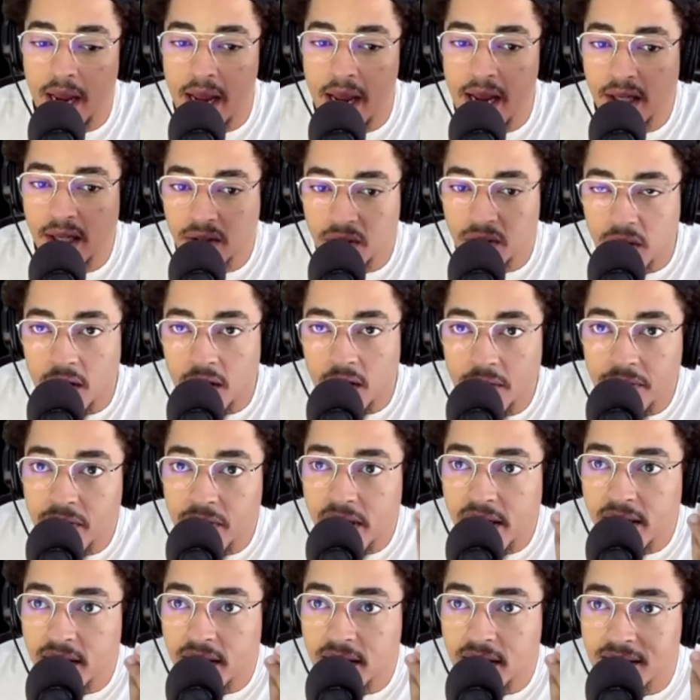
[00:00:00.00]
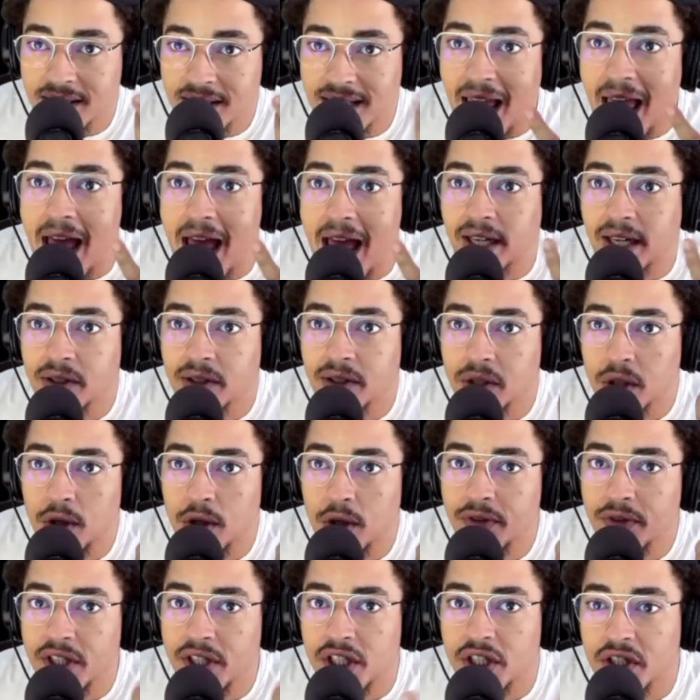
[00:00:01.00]
it's over sand, it's
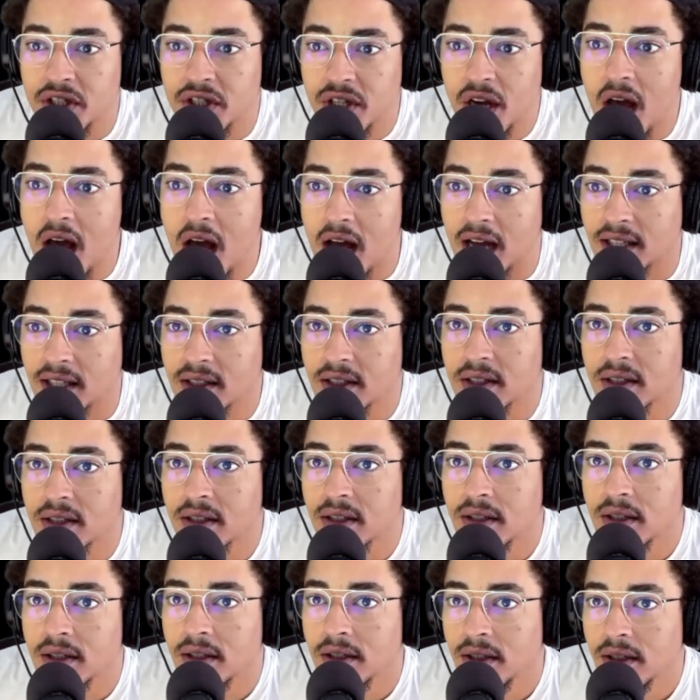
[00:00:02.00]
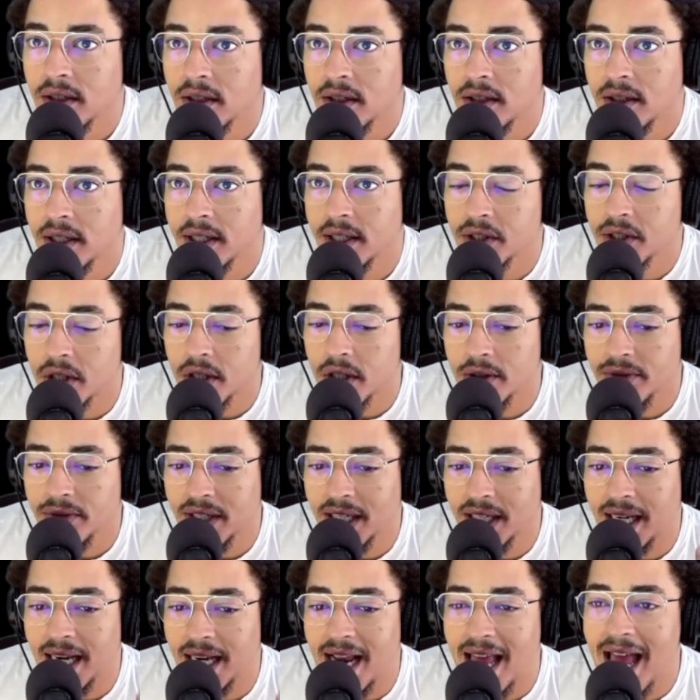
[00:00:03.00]
over dirt, it's over
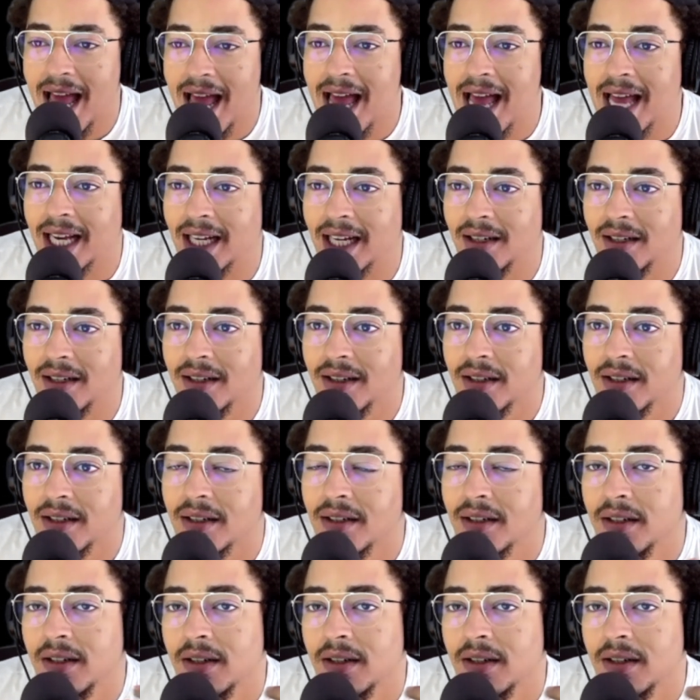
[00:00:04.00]
land.